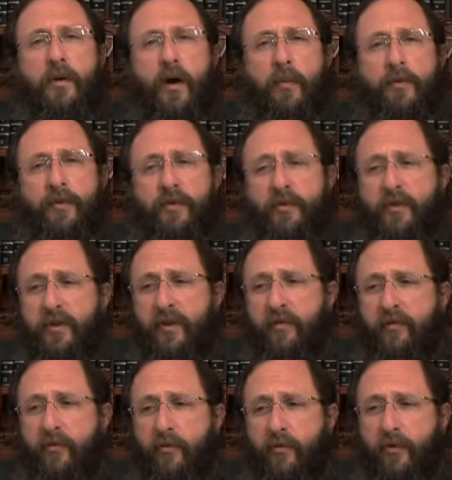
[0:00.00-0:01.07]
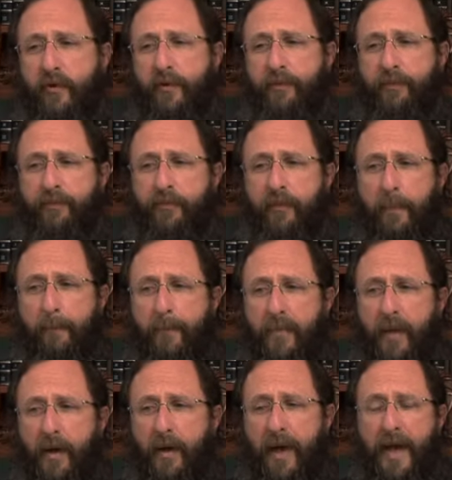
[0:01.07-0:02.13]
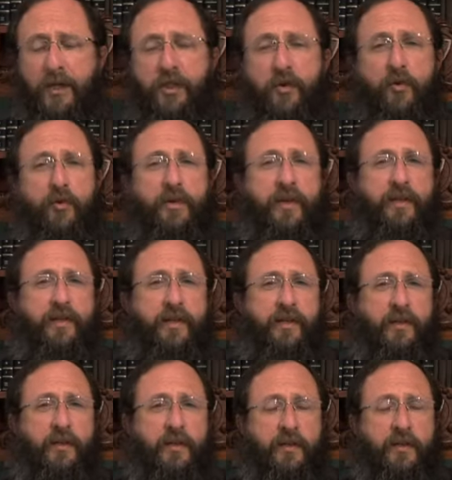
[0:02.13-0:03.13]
opportunity for action-oriented